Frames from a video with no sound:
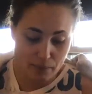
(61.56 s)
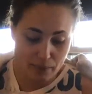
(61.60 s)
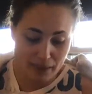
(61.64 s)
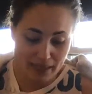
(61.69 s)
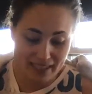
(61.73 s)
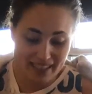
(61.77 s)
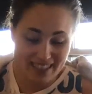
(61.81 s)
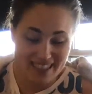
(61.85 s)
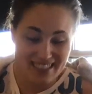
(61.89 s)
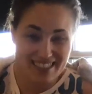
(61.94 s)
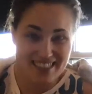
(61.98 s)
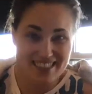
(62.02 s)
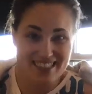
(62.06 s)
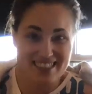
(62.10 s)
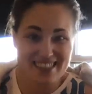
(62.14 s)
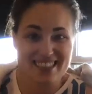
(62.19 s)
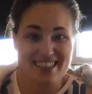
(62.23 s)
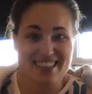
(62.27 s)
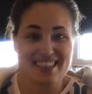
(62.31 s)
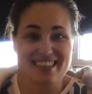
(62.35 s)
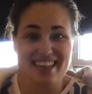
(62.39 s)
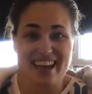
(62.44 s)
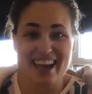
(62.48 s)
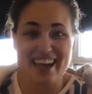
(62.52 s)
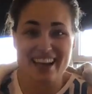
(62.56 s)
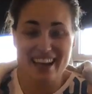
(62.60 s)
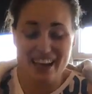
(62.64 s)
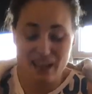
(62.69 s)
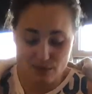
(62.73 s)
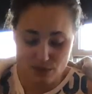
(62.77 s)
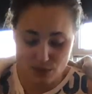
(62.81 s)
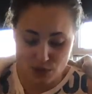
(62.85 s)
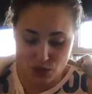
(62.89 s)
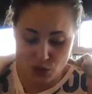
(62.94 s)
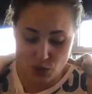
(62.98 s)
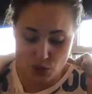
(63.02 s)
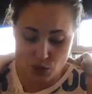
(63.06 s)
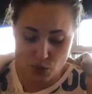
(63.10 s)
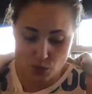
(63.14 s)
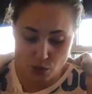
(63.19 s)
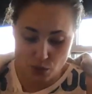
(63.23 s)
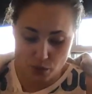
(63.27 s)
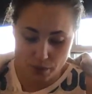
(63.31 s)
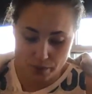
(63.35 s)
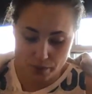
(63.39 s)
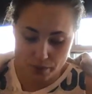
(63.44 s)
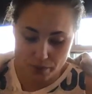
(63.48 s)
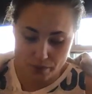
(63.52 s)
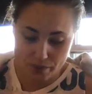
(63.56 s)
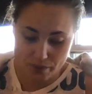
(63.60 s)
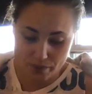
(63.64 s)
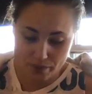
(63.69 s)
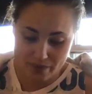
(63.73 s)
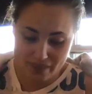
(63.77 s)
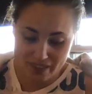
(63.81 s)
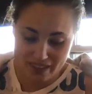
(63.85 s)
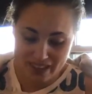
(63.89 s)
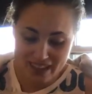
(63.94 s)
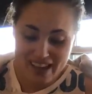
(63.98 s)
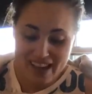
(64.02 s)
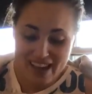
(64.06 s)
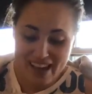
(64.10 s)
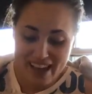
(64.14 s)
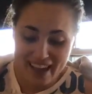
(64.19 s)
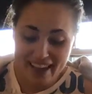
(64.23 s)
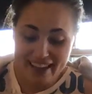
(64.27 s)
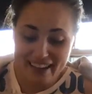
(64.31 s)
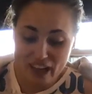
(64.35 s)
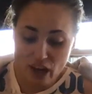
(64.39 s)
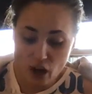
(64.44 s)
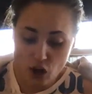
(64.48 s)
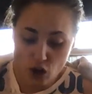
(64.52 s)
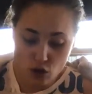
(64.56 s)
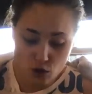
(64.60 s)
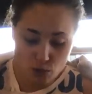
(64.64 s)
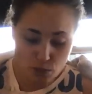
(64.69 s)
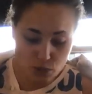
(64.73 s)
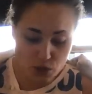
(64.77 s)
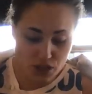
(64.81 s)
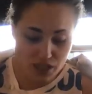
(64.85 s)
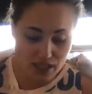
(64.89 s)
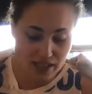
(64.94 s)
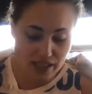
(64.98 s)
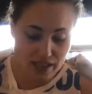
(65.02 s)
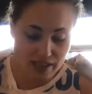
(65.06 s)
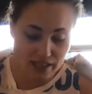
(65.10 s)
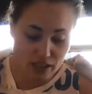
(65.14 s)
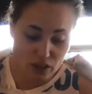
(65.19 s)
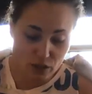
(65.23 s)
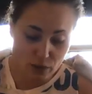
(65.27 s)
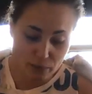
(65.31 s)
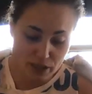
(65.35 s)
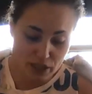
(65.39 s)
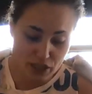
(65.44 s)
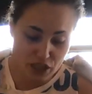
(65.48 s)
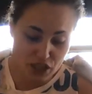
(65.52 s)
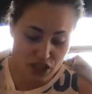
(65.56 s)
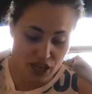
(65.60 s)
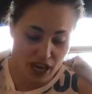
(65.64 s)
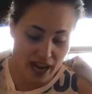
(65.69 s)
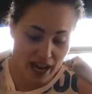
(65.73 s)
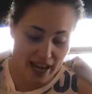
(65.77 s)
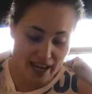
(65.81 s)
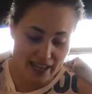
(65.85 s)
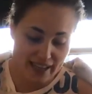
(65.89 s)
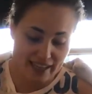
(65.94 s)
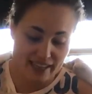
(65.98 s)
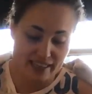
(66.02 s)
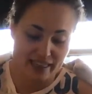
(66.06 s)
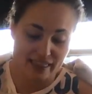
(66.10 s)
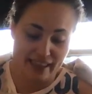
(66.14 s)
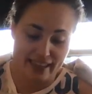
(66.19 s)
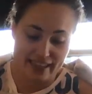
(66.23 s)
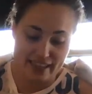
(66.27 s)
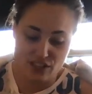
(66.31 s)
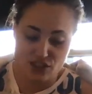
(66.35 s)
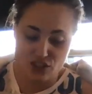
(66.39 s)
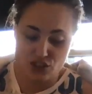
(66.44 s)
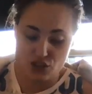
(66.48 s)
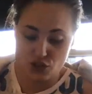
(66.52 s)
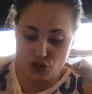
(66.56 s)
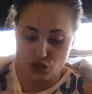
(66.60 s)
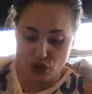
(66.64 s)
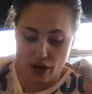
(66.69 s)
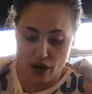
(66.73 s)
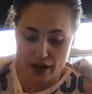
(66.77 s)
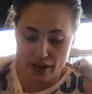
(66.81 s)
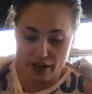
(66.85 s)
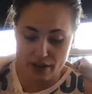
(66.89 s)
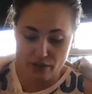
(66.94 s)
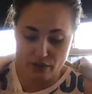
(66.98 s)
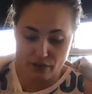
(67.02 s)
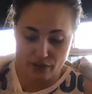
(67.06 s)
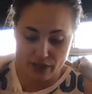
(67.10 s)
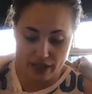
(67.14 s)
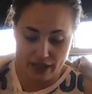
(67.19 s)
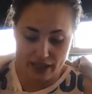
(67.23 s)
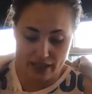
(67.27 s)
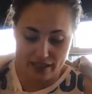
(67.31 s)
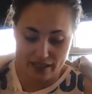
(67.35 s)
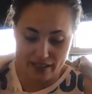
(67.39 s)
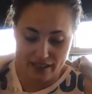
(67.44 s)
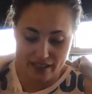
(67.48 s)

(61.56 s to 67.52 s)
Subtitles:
pigs since I have two. And I hope she's a little bit shy and likes to draw and read.